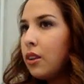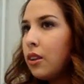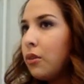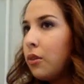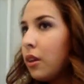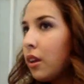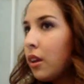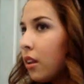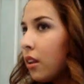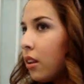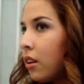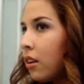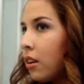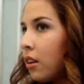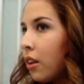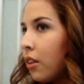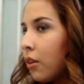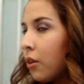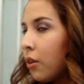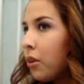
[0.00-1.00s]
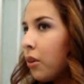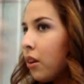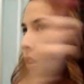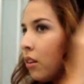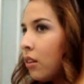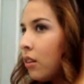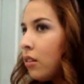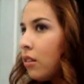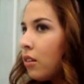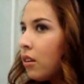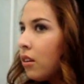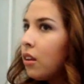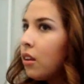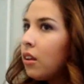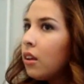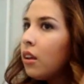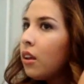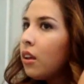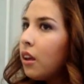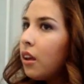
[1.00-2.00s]
You get another one,
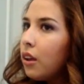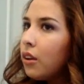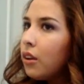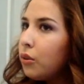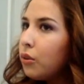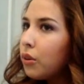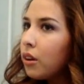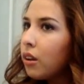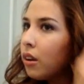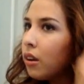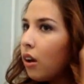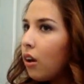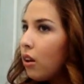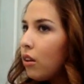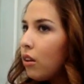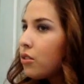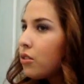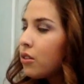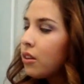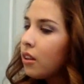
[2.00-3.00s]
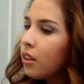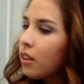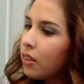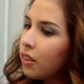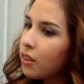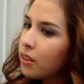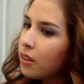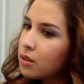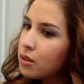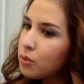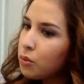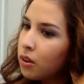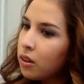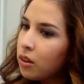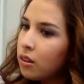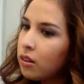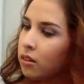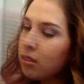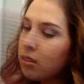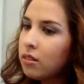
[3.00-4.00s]
and you could alternate this
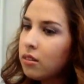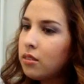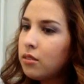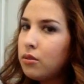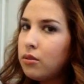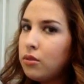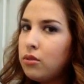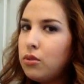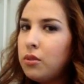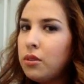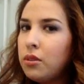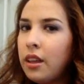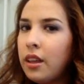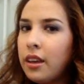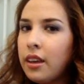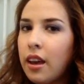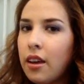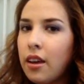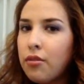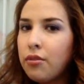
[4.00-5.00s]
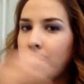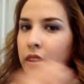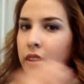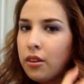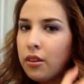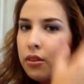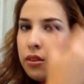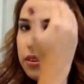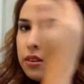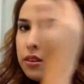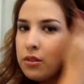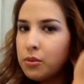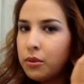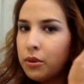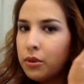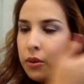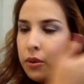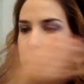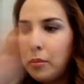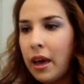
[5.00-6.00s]
one, doing like every other, this
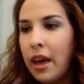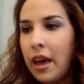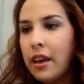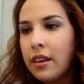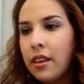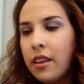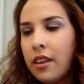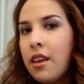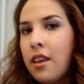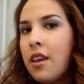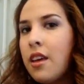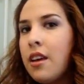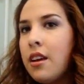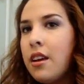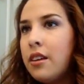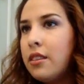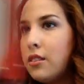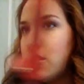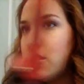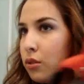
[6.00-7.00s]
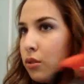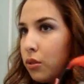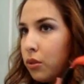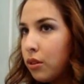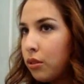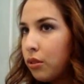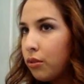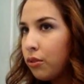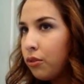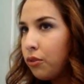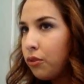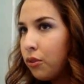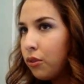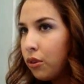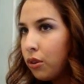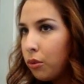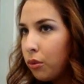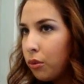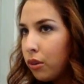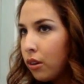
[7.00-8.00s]
one going back, this one going
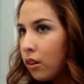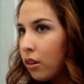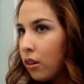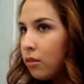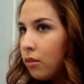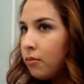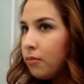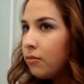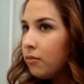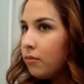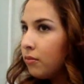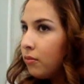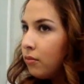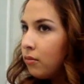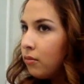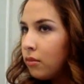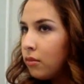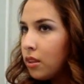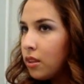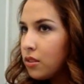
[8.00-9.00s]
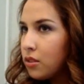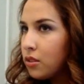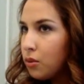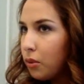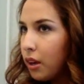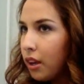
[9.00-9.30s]
forward, this